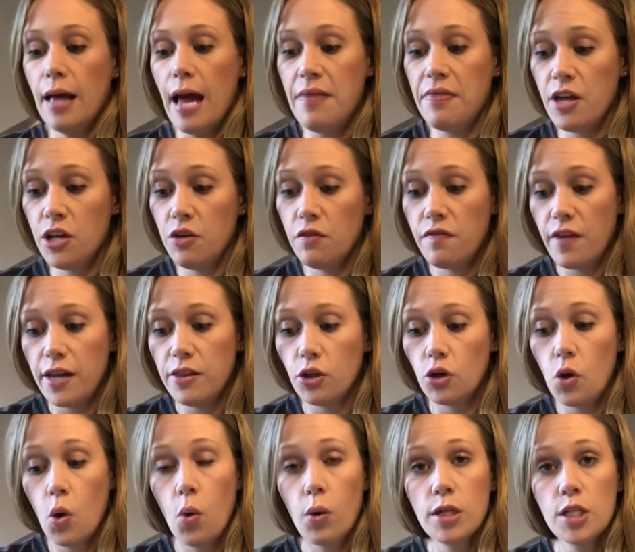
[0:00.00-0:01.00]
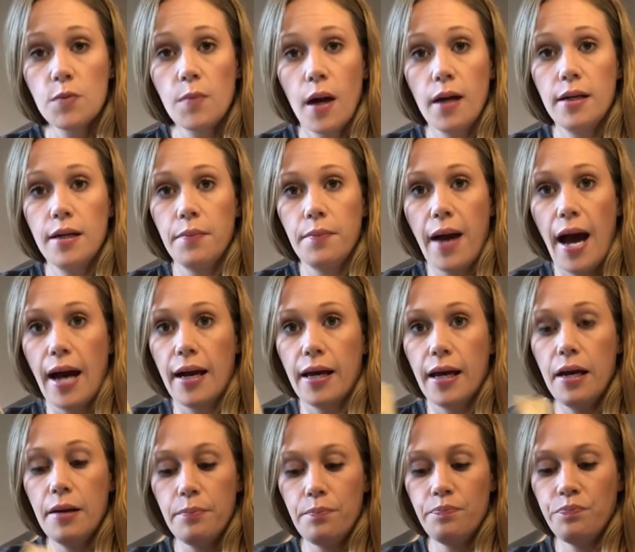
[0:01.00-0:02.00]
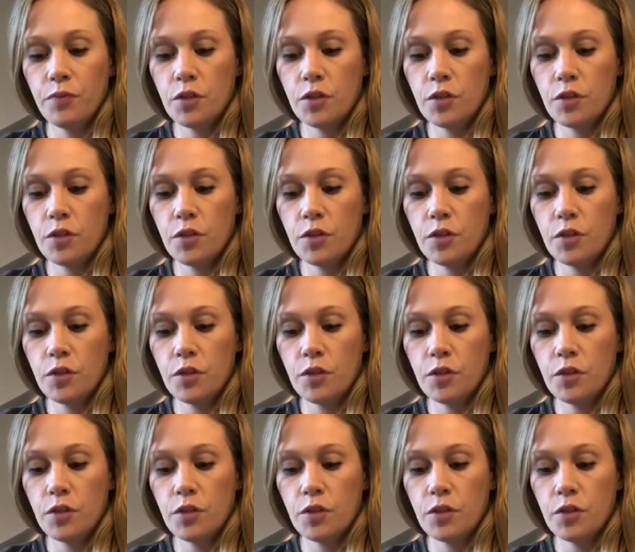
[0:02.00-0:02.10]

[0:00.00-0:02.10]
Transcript: and then you find the corresponding packet.